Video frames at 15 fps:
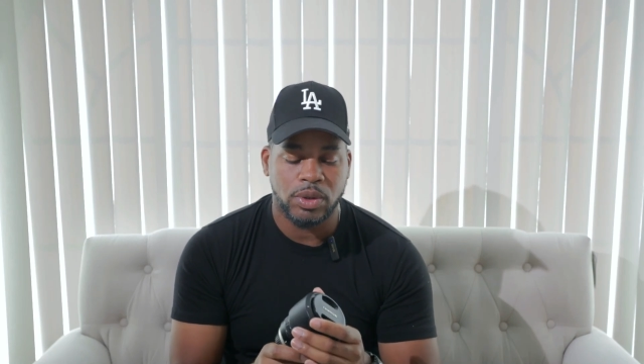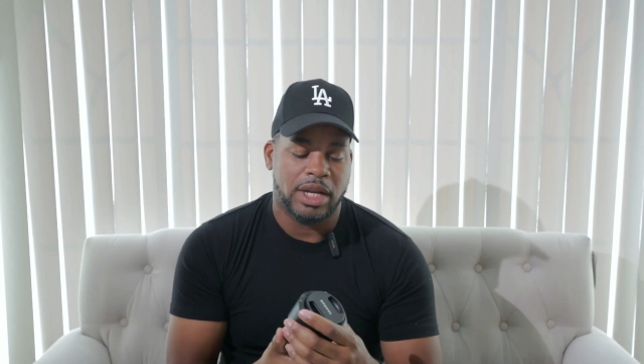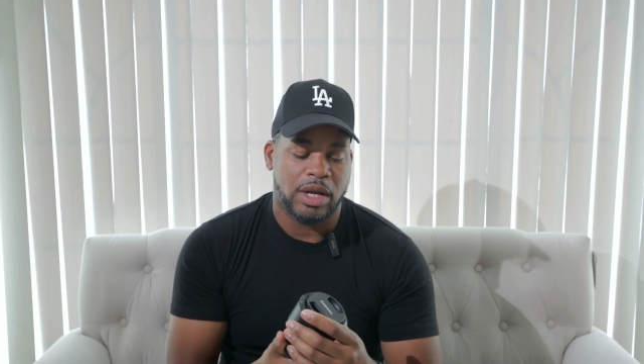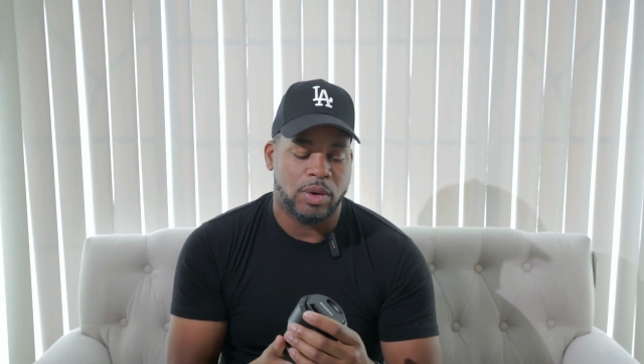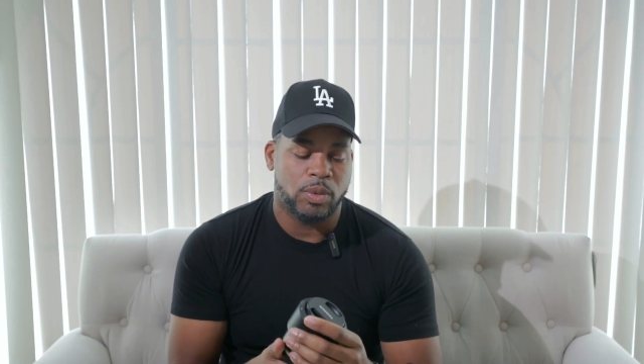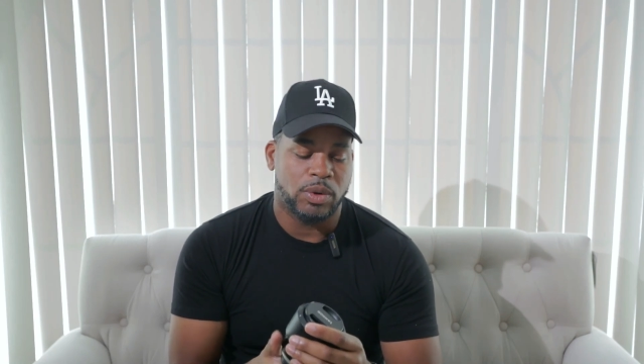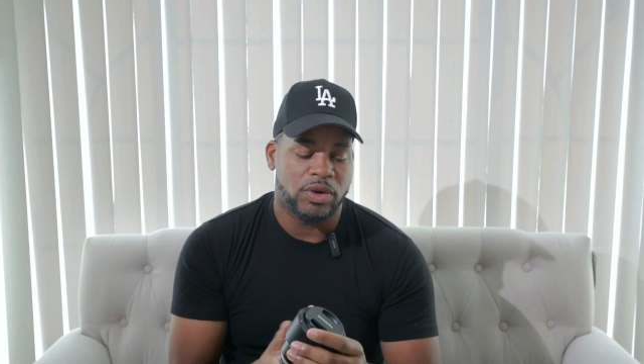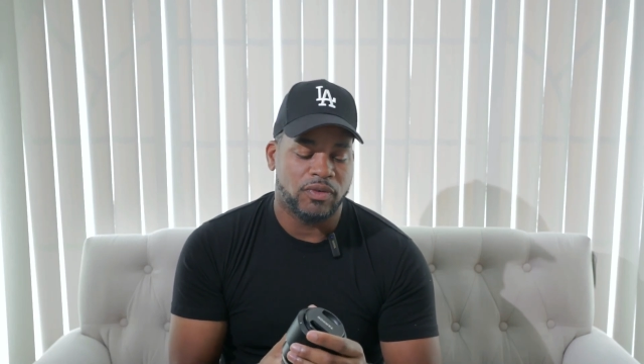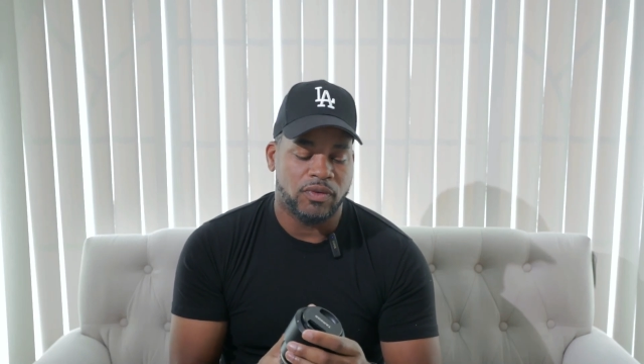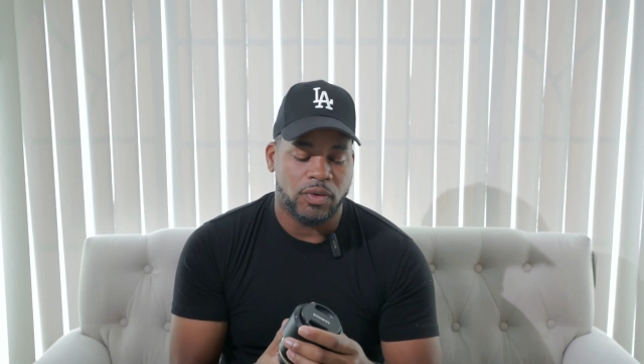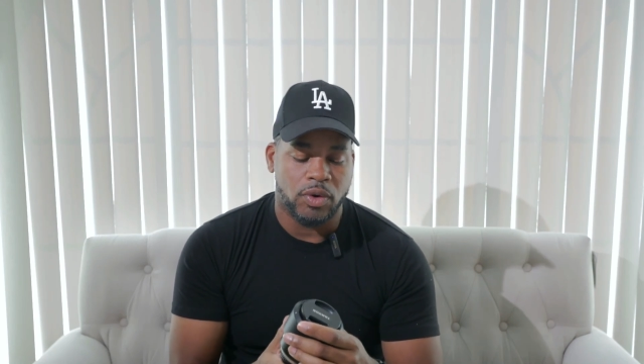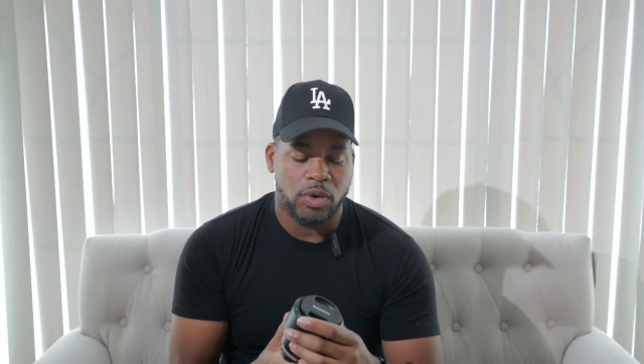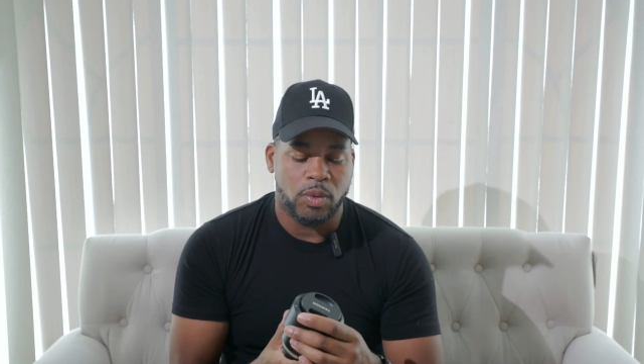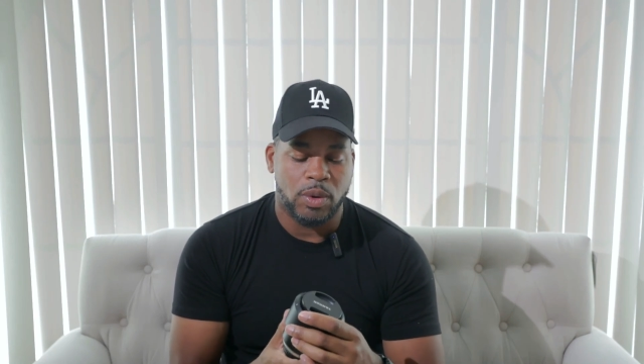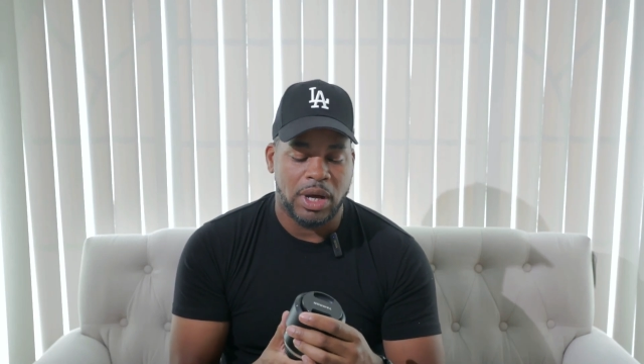and I will
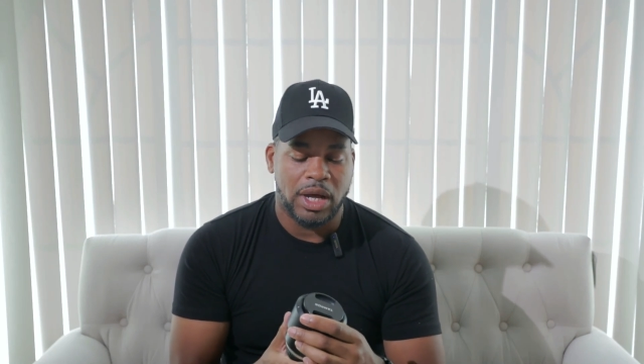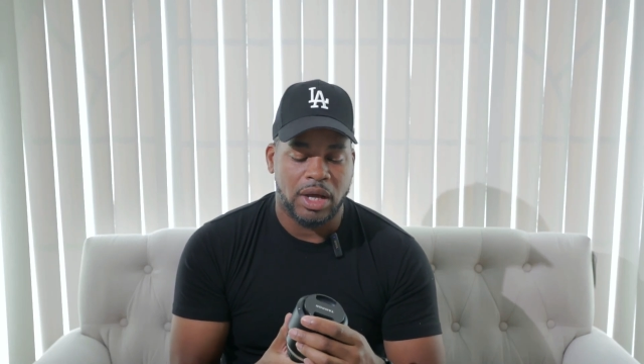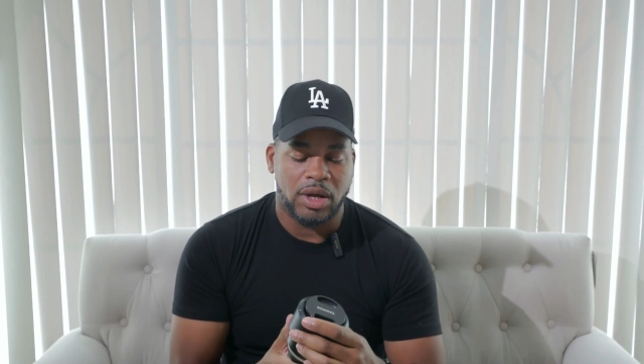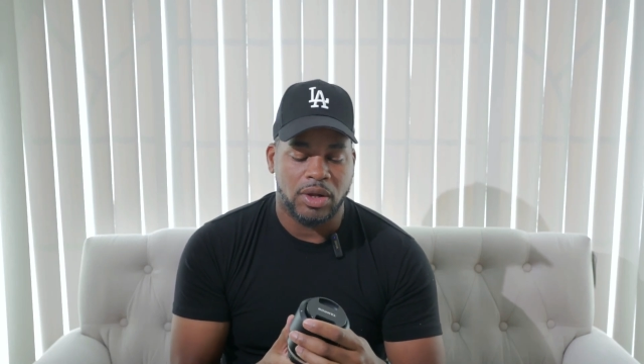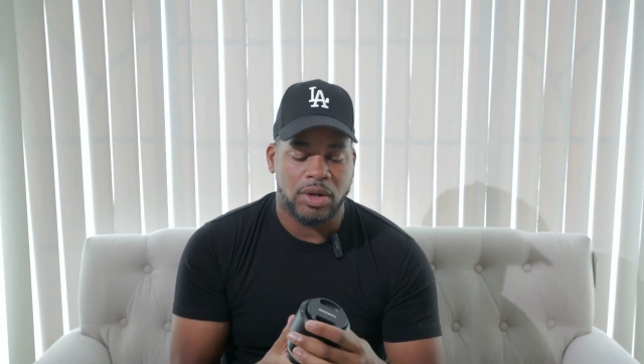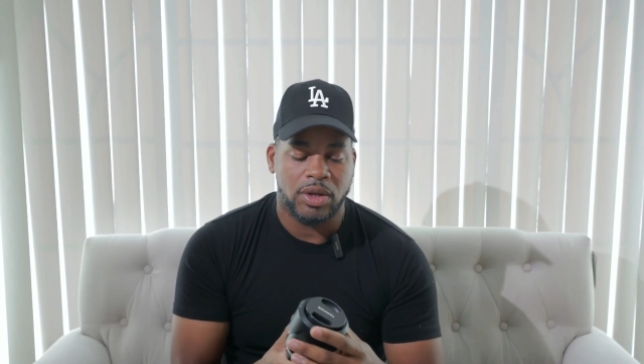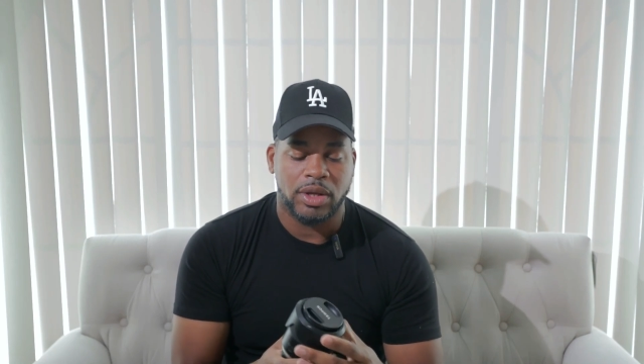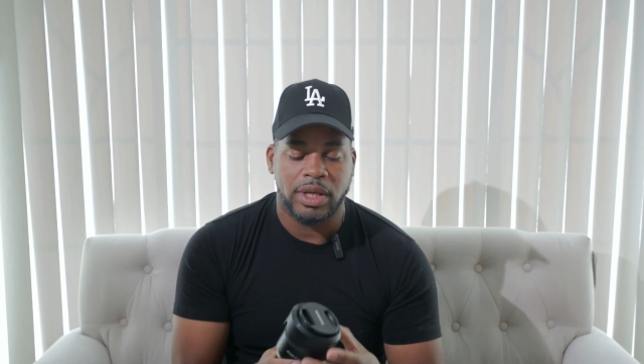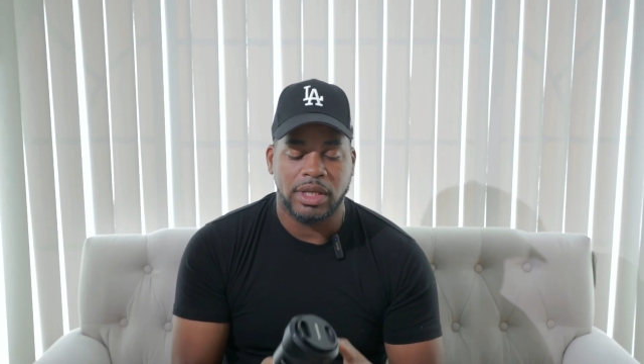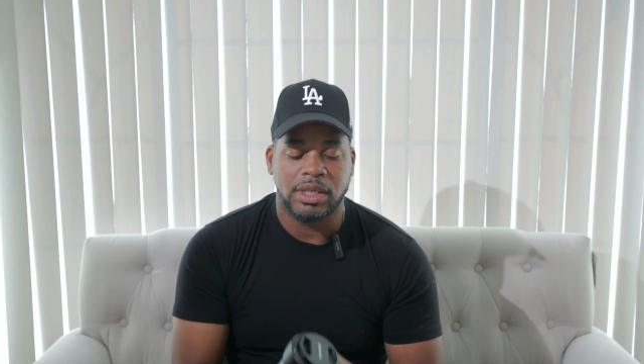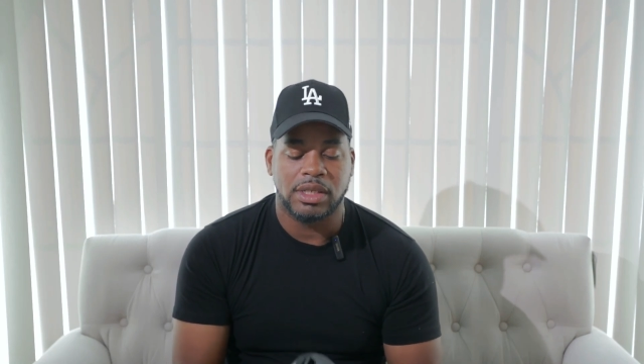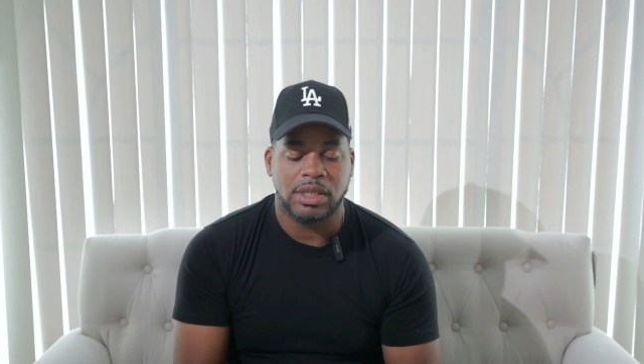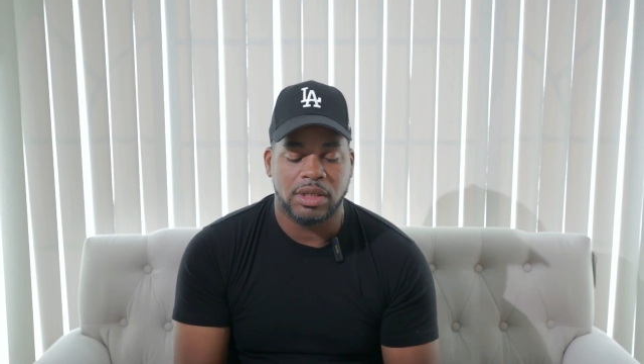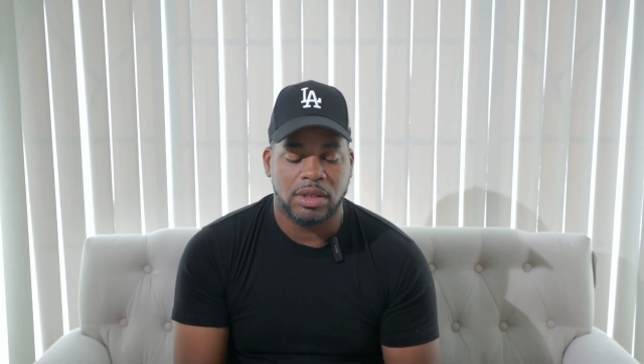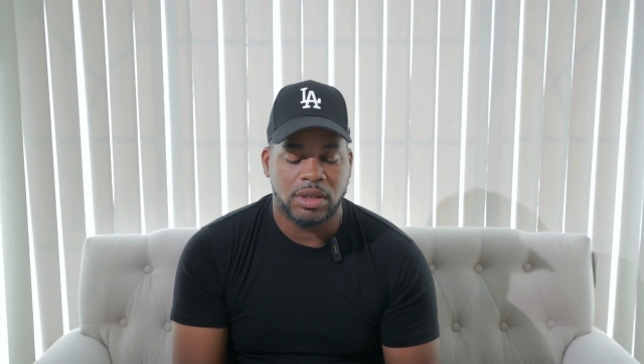for a while
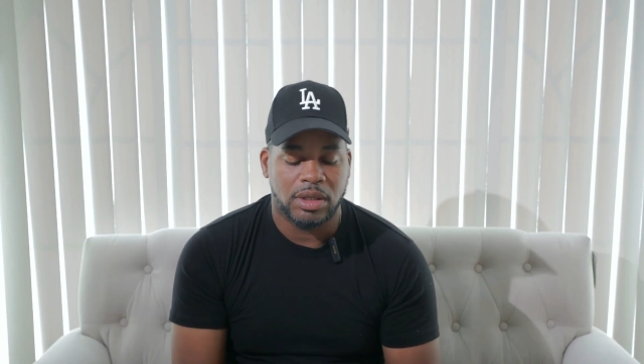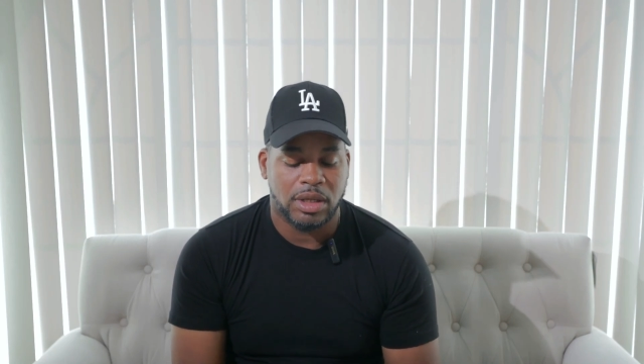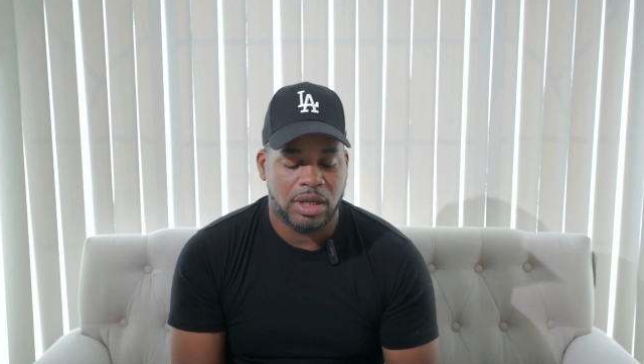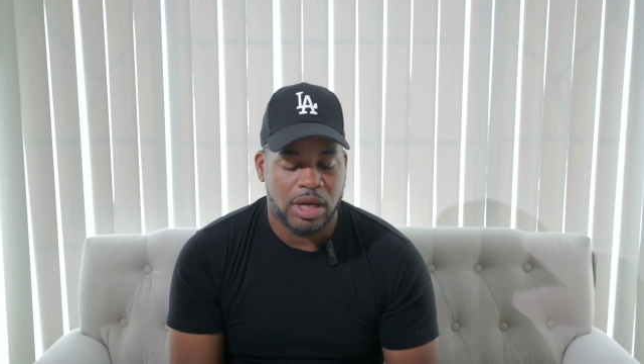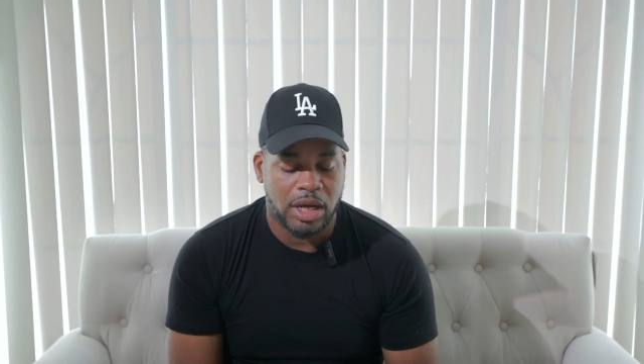until